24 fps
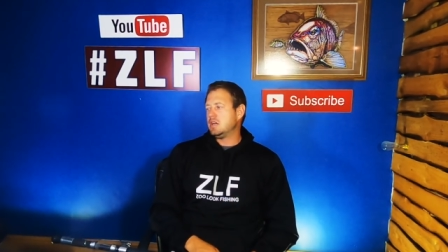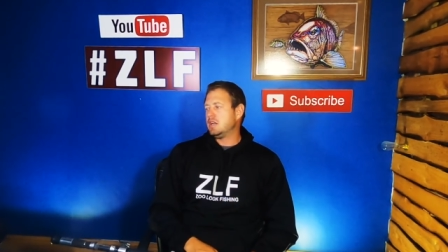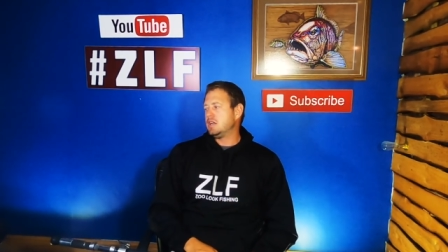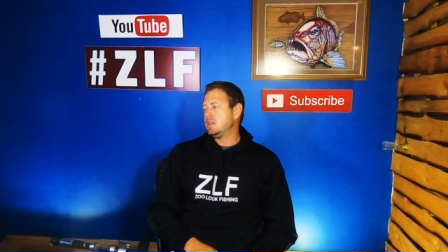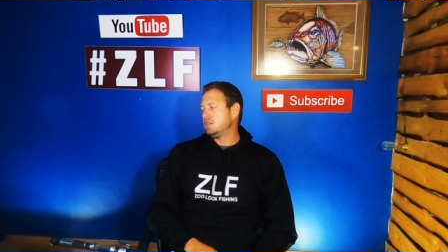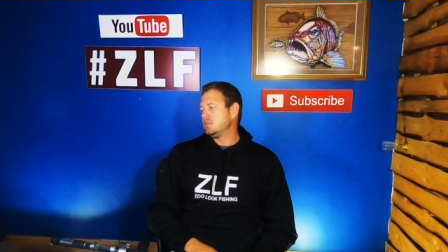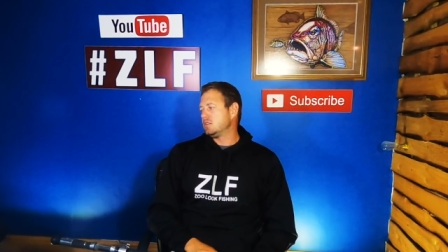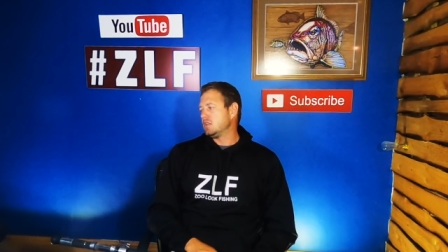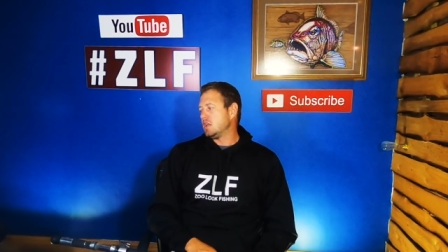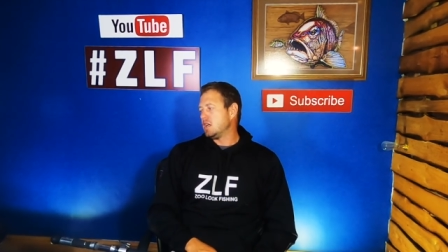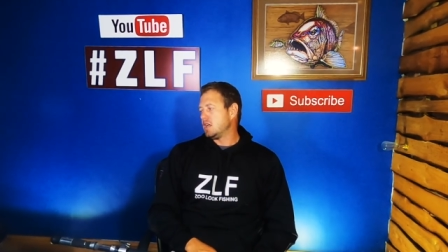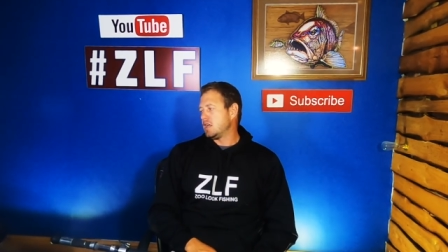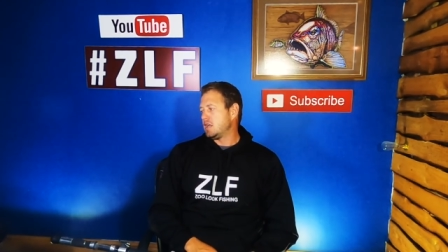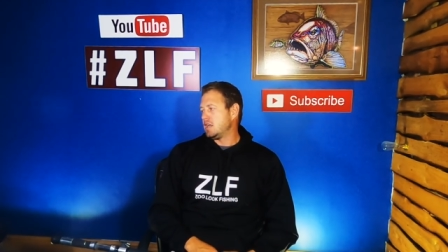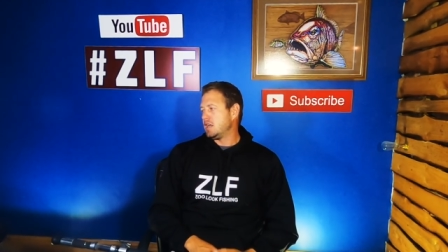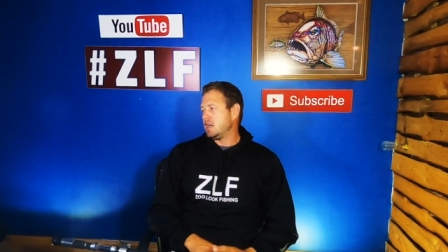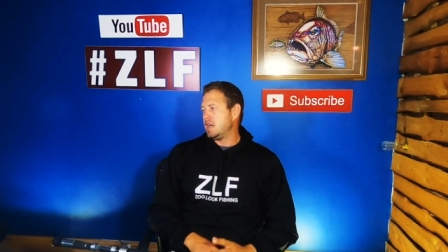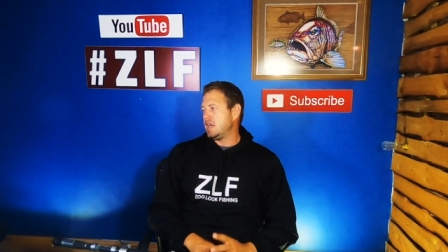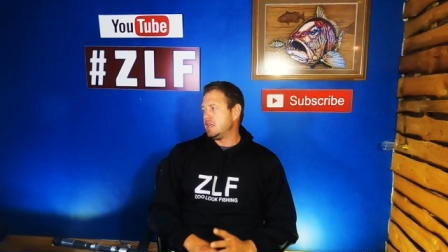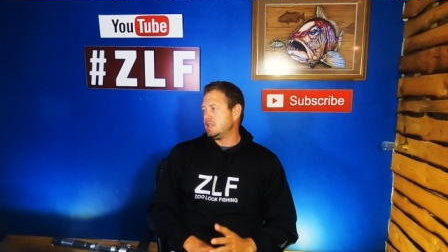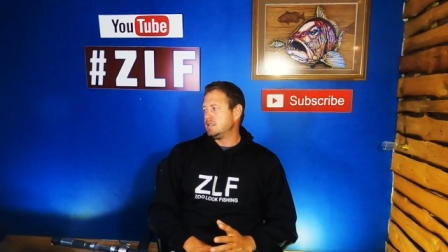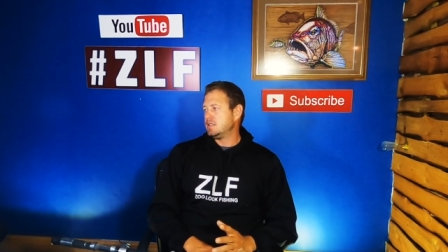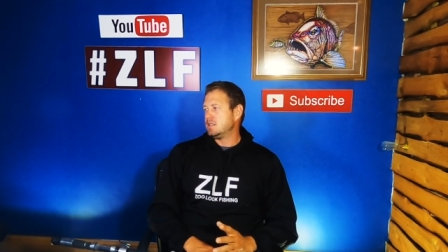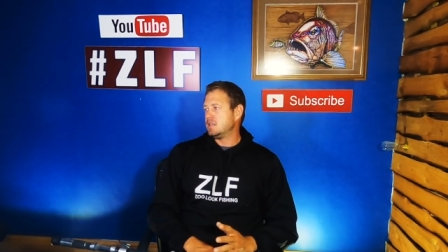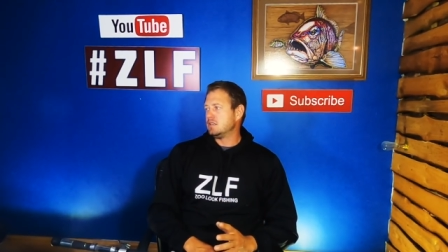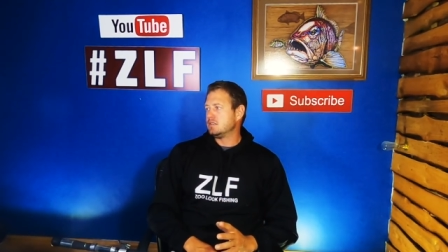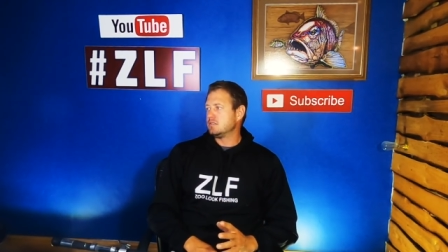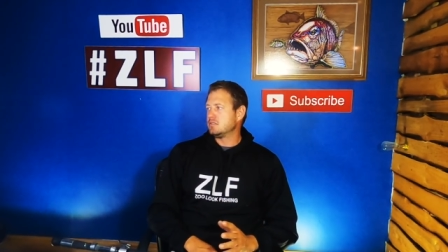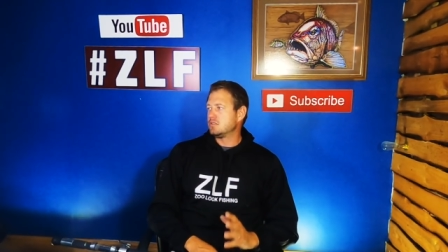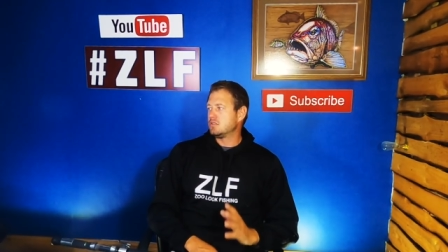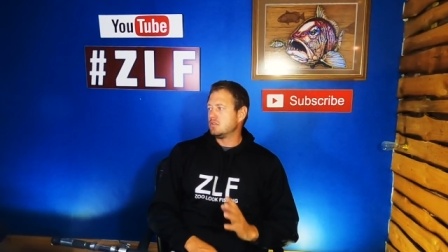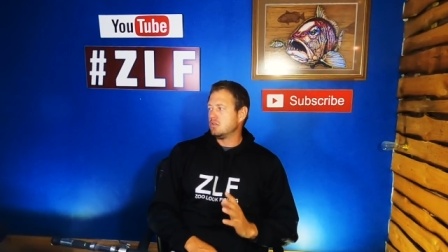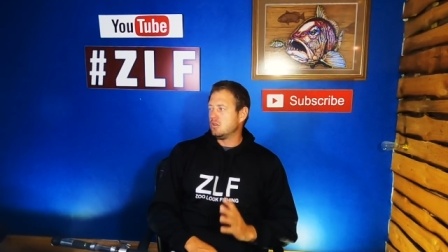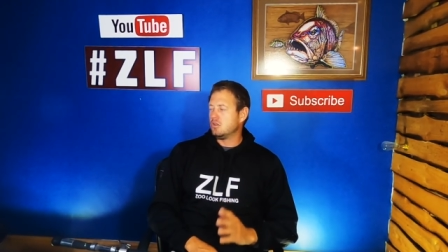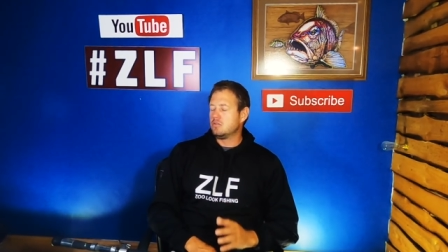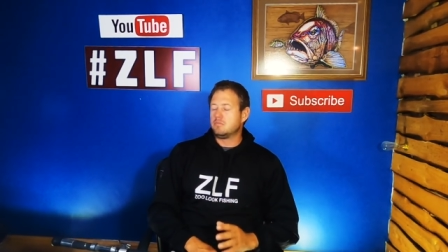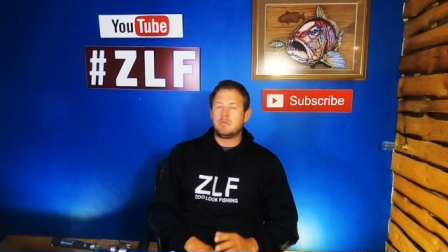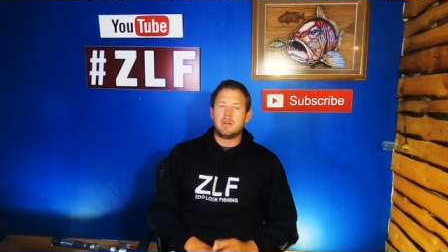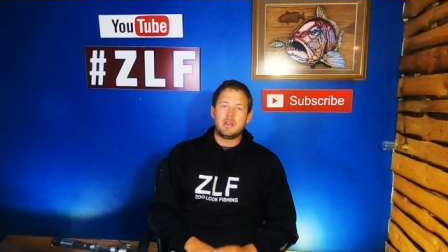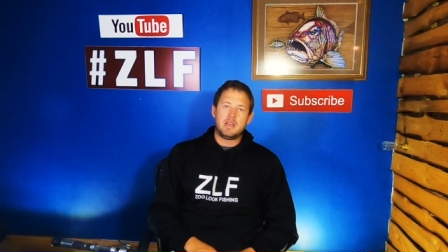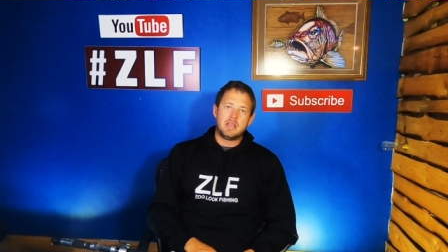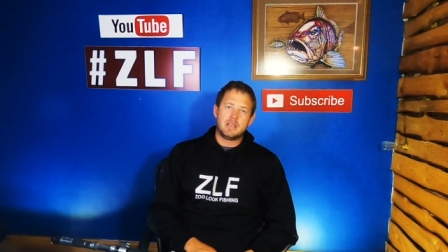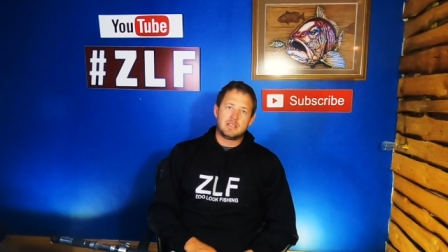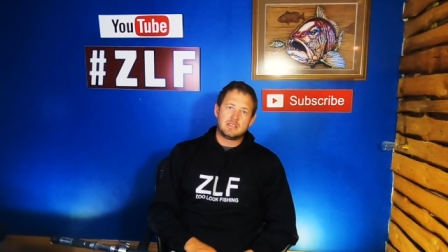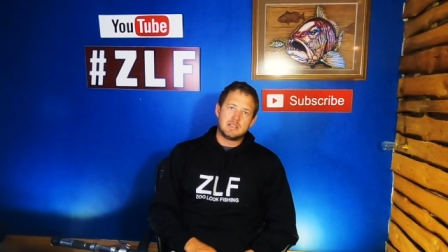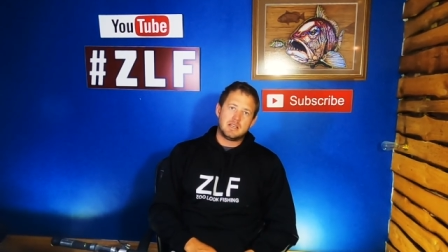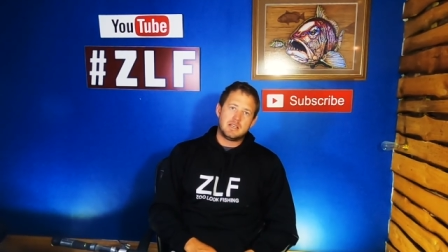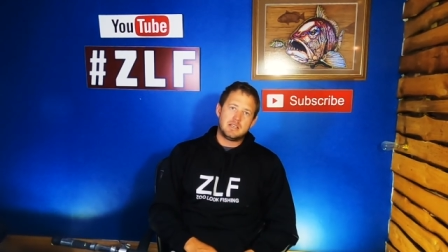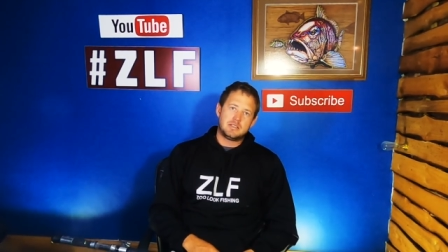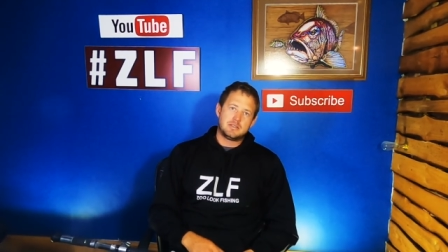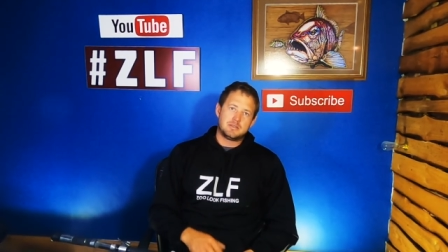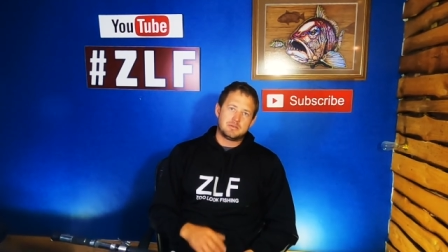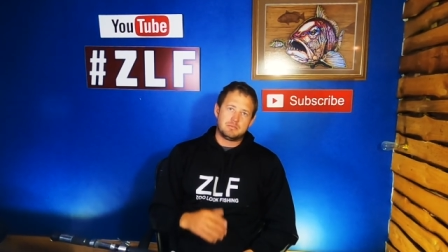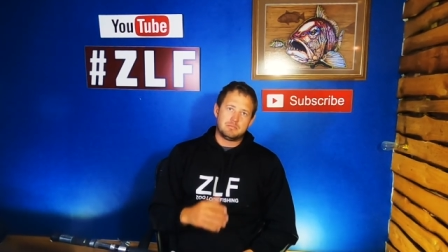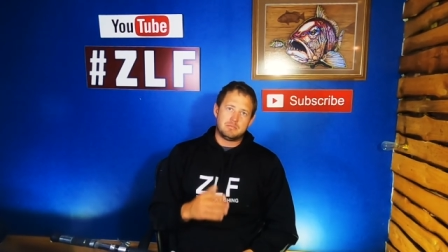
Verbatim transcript: I don't like an 8 ounce on my XH.